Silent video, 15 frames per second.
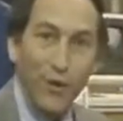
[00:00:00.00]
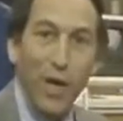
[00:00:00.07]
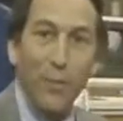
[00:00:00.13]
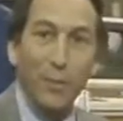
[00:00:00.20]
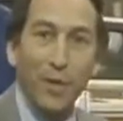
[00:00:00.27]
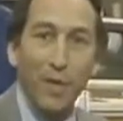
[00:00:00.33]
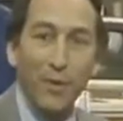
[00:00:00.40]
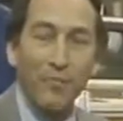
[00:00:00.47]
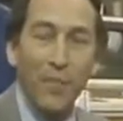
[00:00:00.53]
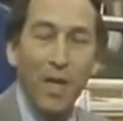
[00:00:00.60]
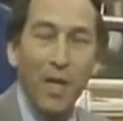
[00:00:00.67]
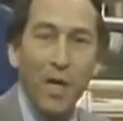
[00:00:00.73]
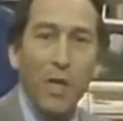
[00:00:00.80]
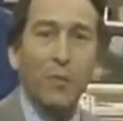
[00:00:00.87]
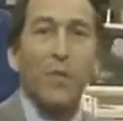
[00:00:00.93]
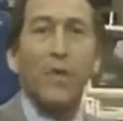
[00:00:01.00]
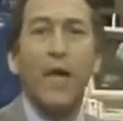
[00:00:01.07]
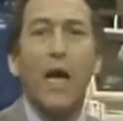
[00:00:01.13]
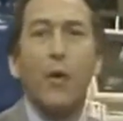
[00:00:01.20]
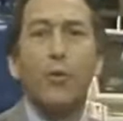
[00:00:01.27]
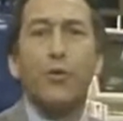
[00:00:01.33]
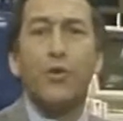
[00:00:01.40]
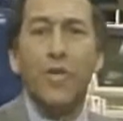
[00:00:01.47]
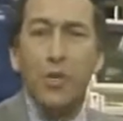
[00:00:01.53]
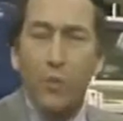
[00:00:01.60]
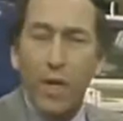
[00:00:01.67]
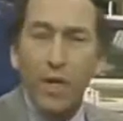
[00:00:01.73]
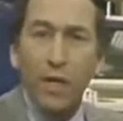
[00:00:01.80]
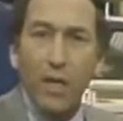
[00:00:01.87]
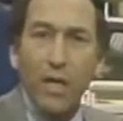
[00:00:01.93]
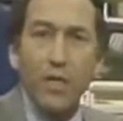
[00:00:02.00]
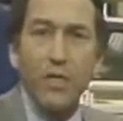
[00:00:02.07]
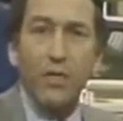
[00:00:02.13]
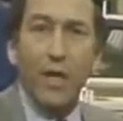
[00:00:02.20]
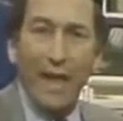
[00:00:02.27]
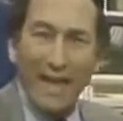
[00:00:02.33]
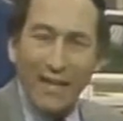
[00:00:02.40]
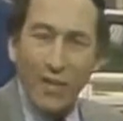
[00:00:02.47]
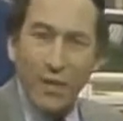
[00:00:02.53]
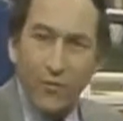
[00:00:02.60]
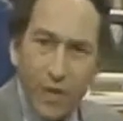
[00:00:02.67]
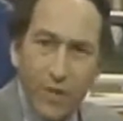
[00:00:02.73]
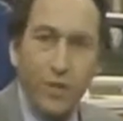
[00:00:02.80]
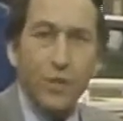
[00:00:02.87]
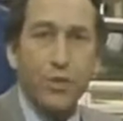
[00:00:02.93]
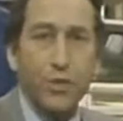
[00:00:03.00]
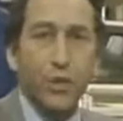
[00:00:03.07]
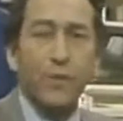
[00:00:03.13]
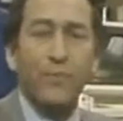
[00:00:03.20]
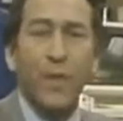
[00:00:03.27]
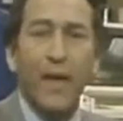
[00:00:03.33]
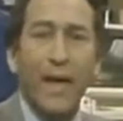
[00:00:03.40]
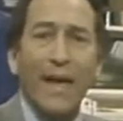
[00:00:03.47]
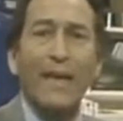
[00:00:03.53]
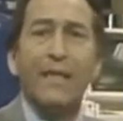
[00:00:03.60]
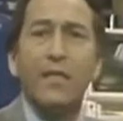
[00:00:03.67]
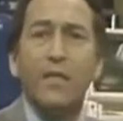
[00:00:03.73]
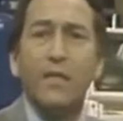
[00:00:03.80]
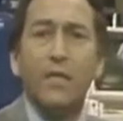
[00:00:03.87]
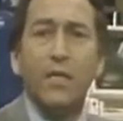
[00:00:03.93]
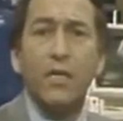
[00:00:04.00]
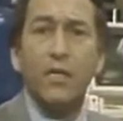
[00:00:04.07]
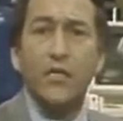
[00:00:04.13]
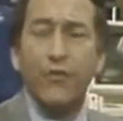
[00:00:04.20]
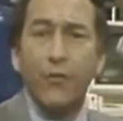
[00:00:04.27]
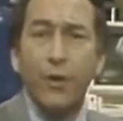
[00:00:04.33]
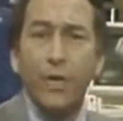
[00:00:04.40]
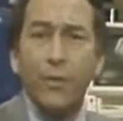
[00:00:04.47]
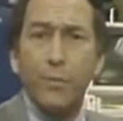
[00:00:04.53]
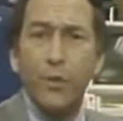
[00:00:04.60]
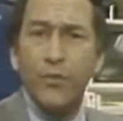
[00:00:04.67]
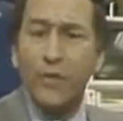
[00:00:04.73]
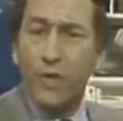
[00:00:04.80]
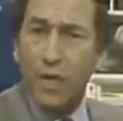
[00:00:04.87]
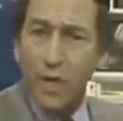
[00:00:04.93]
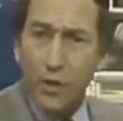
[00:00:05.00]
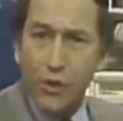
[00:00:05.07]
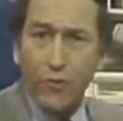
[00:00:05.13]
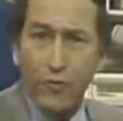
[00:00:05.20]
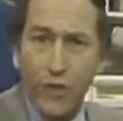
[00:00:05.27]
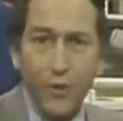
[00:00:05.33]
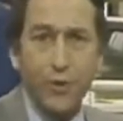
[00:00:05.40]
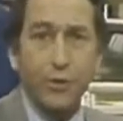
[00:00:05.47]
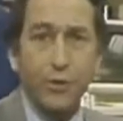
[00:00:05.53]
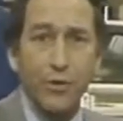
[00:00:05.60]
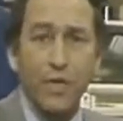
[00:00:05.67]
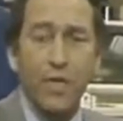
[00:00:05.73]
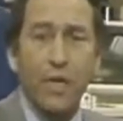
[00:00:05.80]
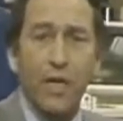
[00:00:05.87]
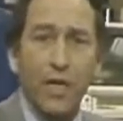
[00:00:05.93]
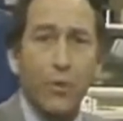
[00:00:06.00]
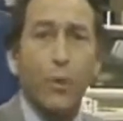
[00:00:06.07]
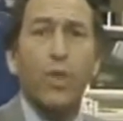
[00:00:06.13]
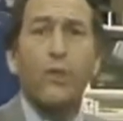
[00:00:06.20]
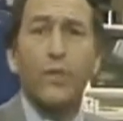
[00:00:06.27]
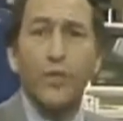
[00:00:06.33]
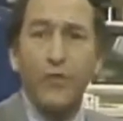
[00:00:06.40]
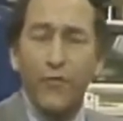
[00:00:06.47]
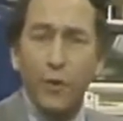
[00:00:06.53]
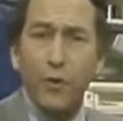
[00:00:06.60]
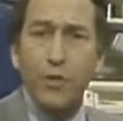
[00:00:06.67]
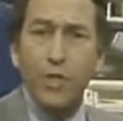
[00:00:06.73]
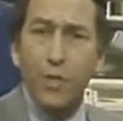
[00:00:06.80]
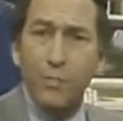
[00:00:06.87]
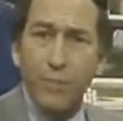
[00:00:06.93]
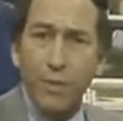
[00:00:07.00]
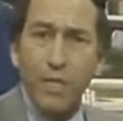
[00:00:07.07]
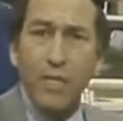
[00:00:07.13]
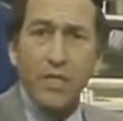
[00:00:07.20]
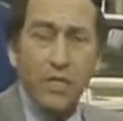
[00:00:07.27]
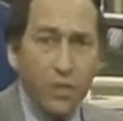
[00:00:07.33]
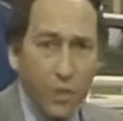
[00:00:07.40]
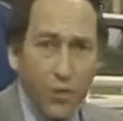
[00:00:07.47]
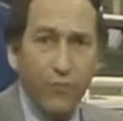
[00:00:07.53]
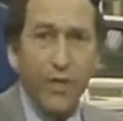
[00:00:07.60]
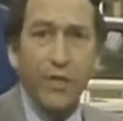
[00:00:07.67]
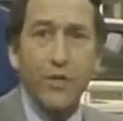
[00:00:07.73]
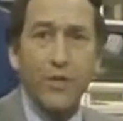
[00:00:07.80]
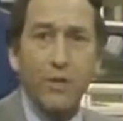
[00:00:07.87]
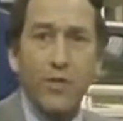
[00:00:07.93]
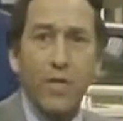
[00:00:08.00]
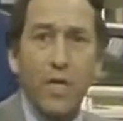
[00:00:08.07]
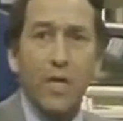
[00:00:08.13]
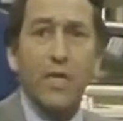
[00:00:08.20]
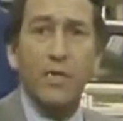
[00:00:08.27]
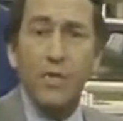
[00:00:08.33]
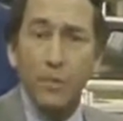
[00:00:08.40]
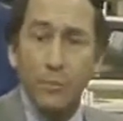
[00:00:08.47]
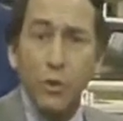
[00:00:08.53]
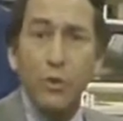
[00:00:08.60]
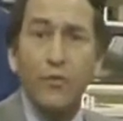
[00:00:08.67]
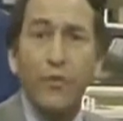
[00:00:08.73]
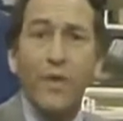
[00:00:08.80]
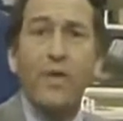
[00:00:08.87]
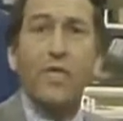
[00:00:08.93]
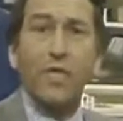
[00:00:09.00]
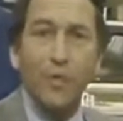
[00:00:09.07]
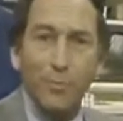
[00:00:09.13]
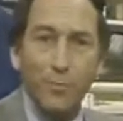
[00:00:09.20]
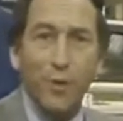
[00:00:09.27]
phone company. But now with deregulation and divestiture, AT&T is free to move into other ventures. And one of its first and biggest new ventures is the move into